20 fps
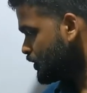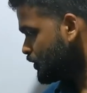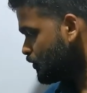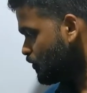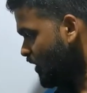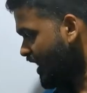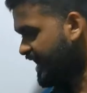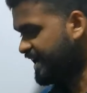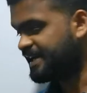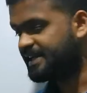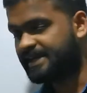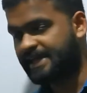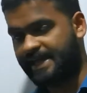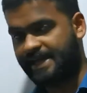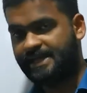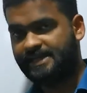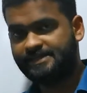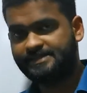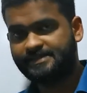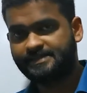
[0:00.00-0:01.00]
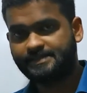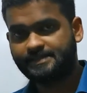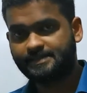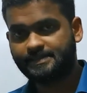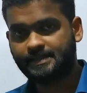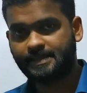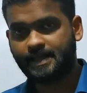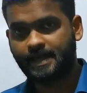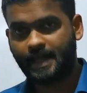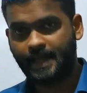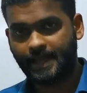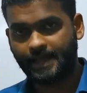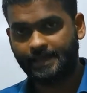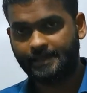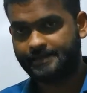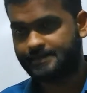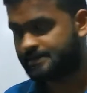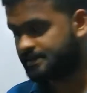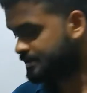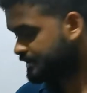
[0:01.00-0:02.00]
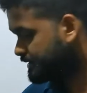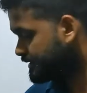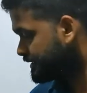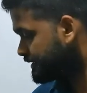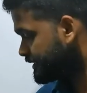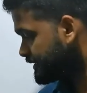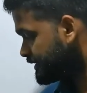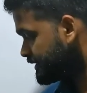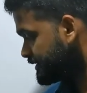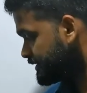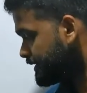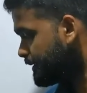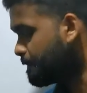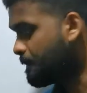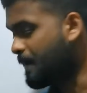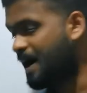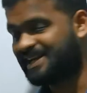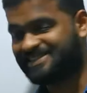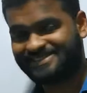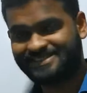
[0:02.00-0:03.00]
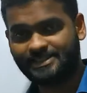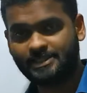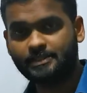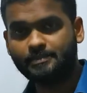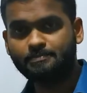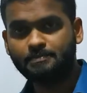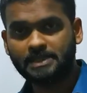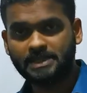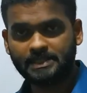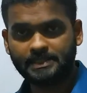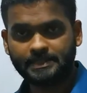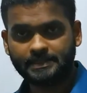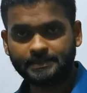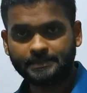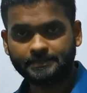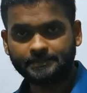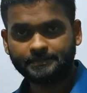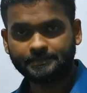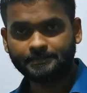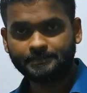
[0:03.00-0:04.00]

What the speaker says: wire gauge, and the Bunsen burner.